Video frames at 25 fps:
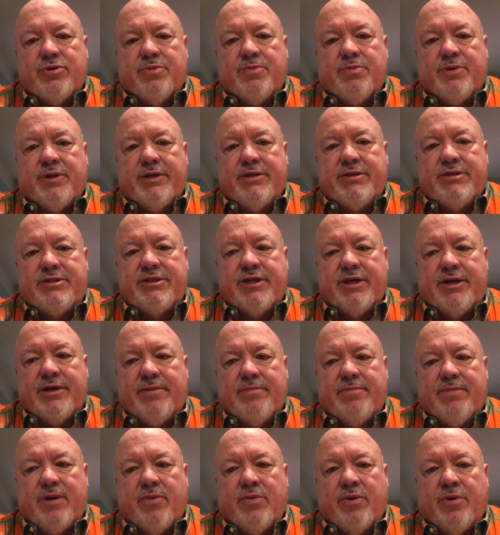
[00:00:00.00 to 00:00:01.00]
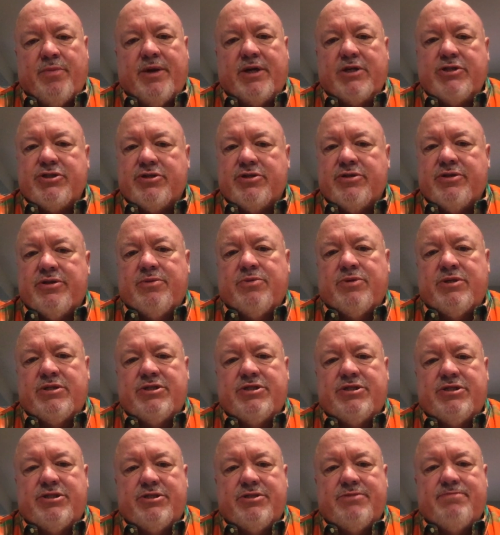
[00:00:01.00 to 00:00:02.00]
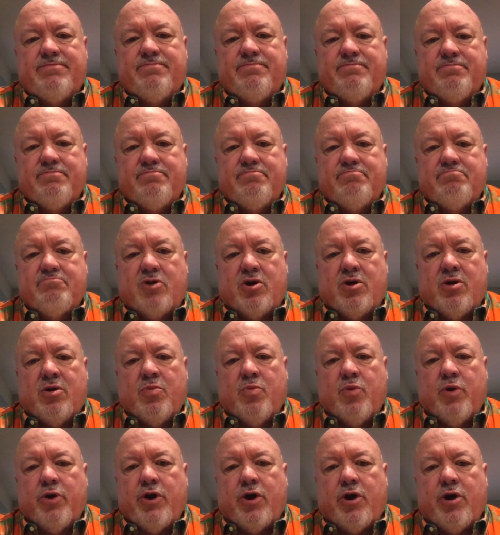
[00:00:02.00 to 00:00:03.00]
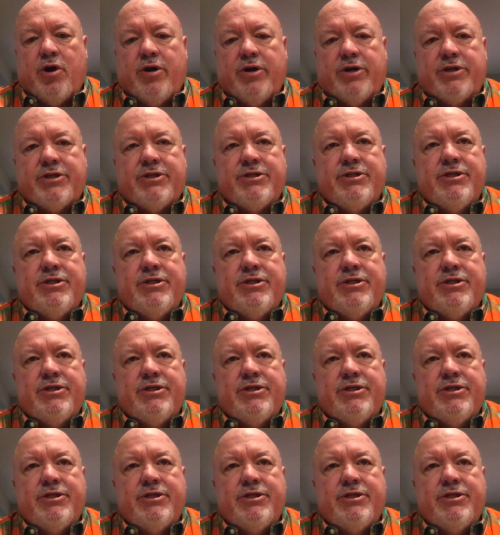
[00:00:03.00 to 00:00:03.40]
but I want to make sure that we just are on one heart.